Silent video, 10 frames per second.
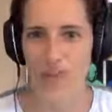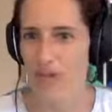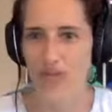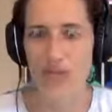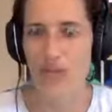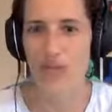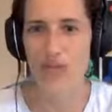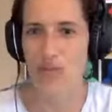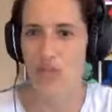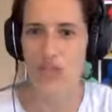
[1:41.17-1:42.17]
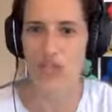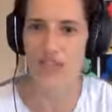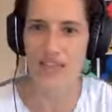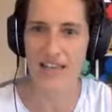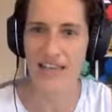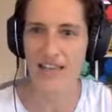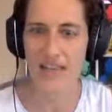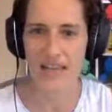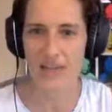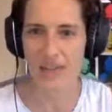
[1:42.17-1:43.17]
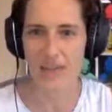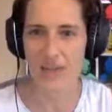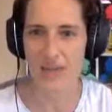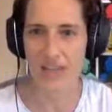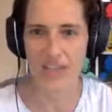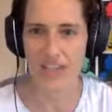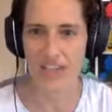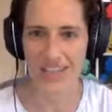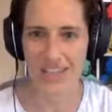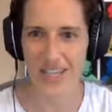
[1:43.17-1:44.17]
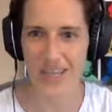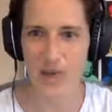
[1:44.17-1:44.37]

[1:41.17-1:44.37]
And for you, it was just like something magically